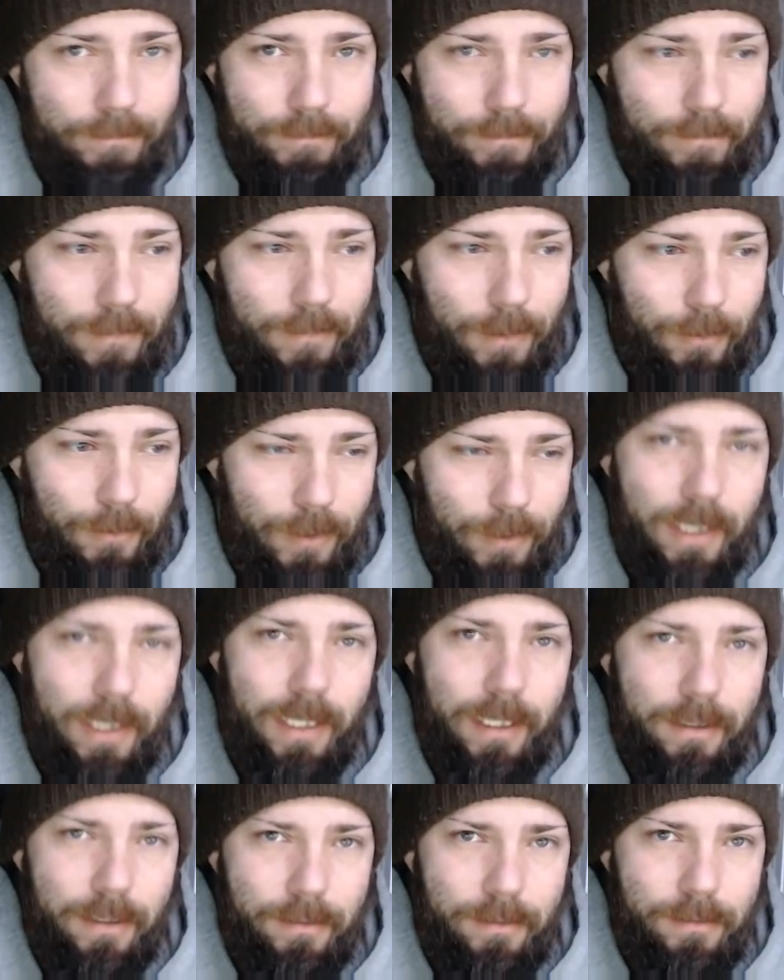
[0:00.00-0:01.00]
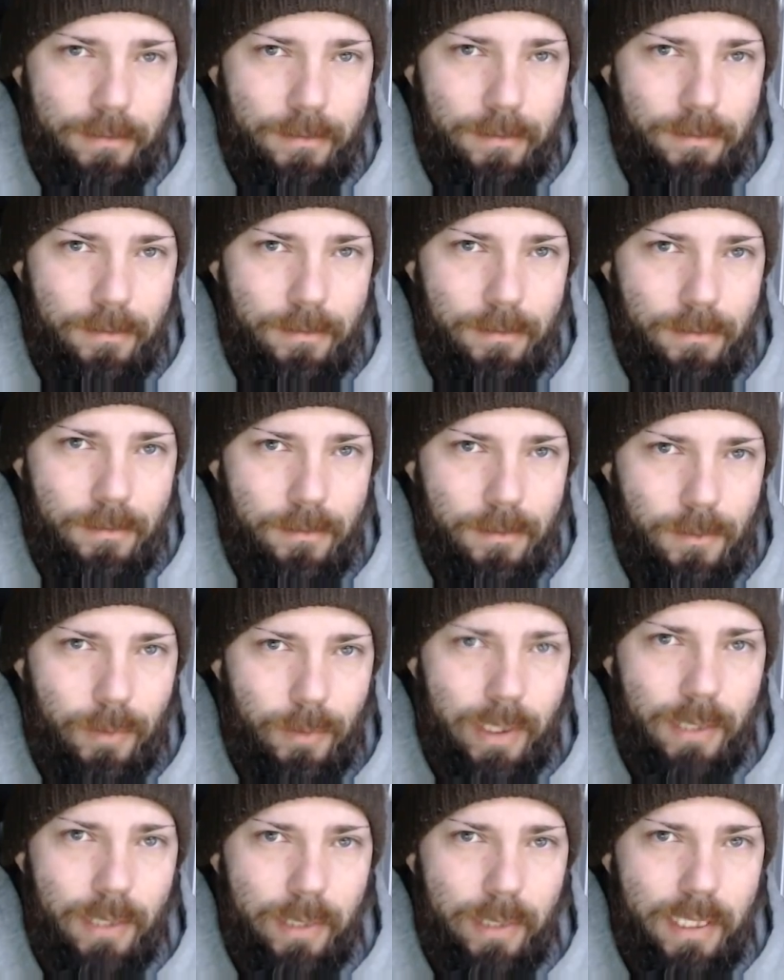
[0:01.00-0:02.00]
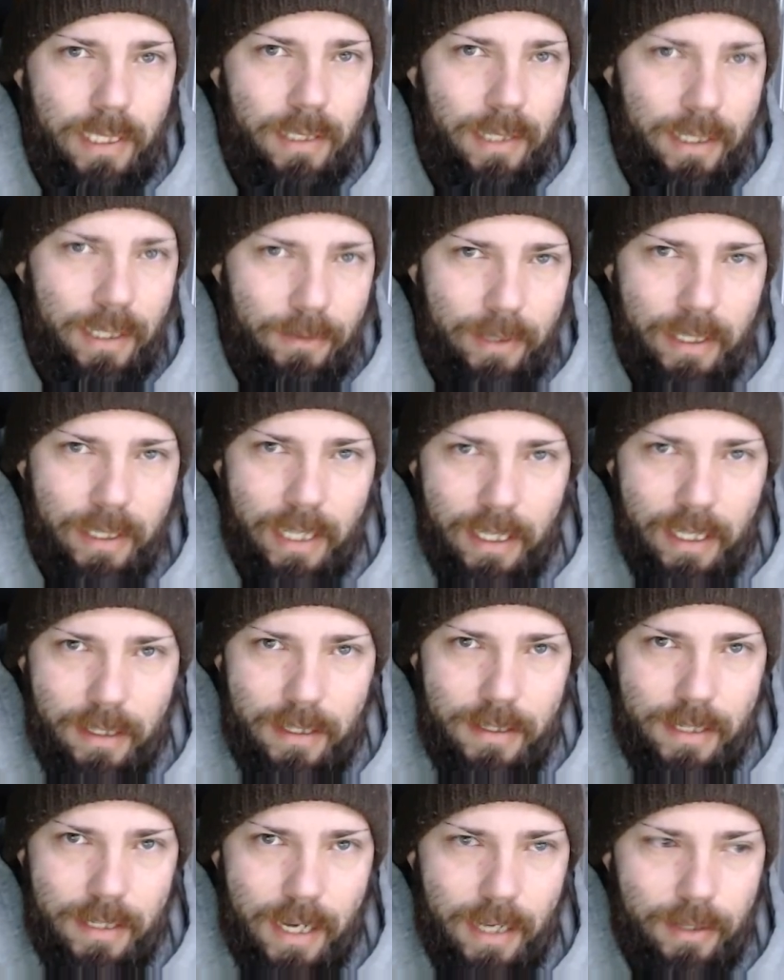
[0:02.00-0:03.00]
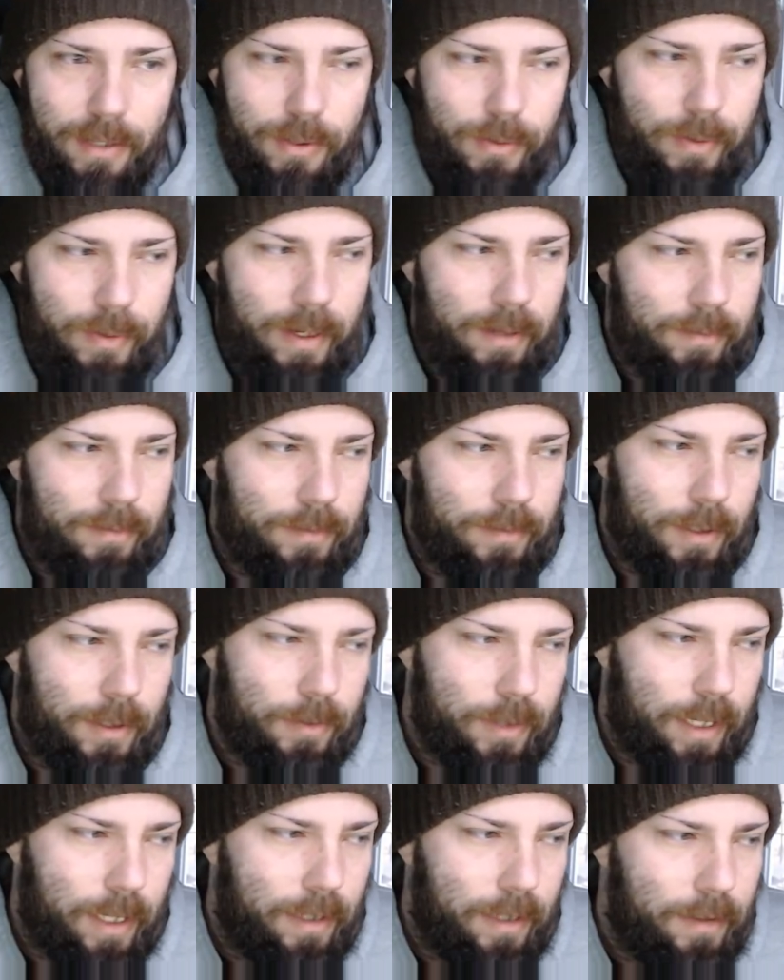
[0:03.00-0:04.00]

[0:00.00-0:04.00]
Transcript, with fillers: Really? We we let, we letting this guy do well? Okay.